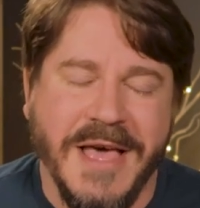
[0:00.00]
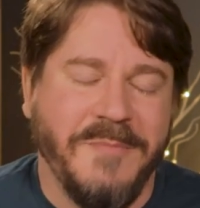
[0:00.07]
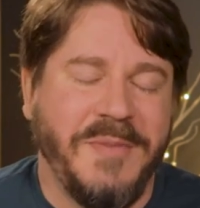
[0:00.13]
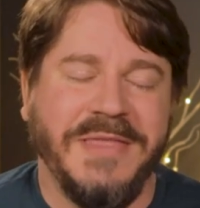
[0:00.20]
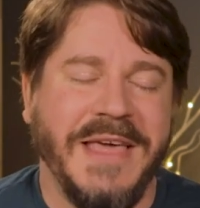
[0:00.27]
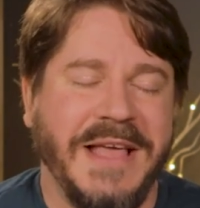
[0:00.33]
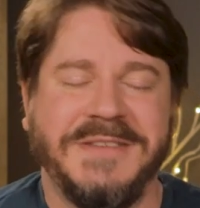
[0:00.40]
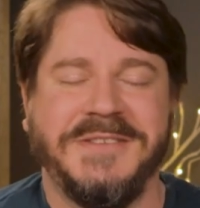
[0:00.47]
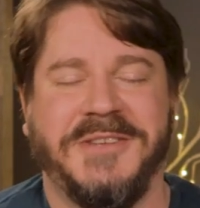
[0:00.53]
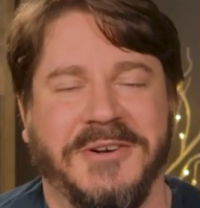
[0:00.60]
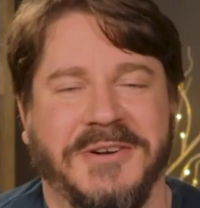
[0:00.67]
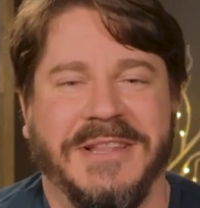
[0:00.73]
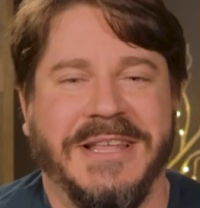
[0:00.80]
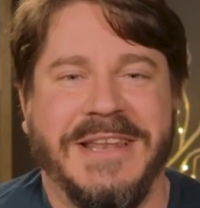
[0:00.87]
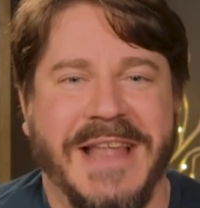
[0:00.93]
But that's
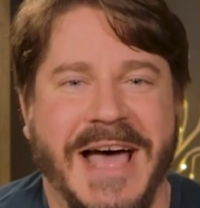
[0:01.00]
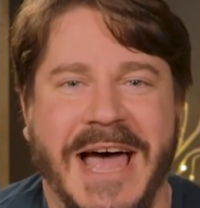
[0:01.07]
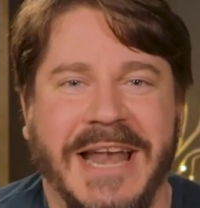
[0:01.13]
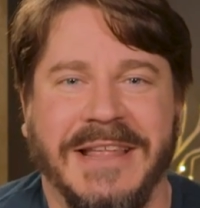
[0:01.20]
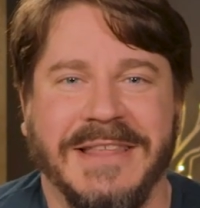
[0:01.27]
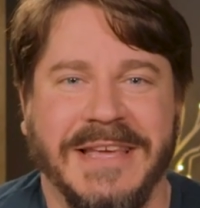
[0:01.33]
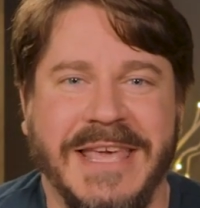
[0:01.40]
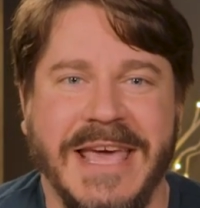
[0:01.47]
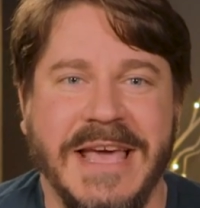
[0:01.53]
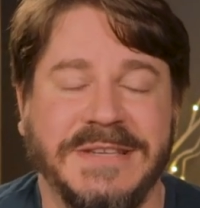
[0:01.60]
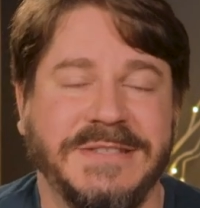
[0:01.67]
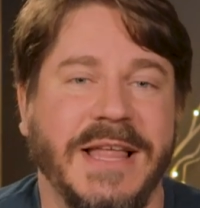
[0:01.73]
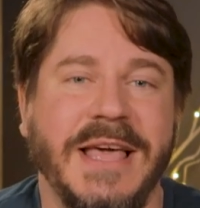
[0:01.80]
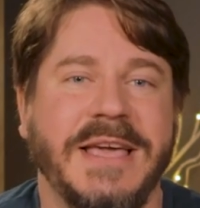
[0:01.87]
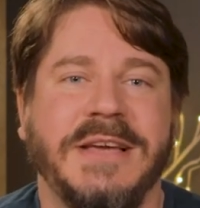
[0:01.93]
certainly not the
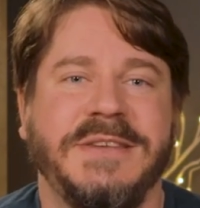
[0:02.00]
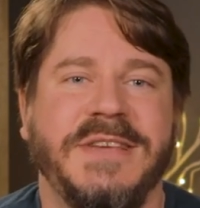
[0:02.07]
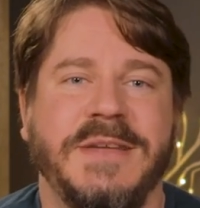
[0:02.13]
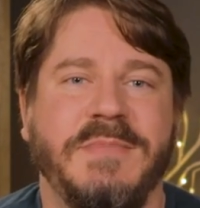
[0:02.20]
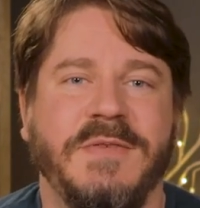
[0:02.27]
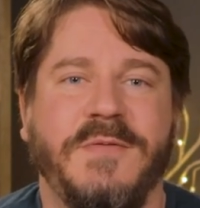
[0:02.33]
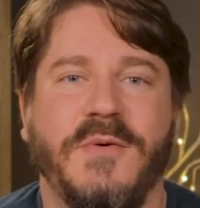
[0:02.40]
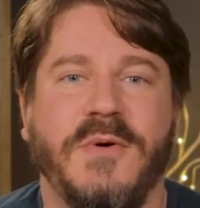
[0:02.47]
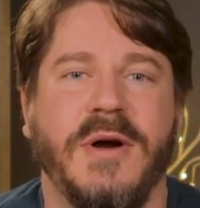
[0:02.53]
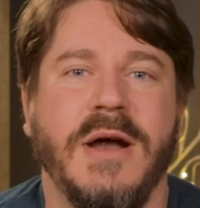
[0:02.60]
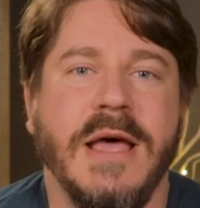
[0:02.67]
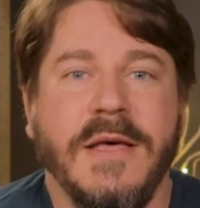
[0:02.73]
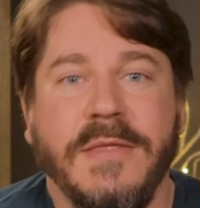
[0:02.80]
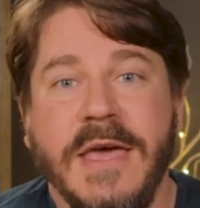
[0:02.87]
case. Like I said before,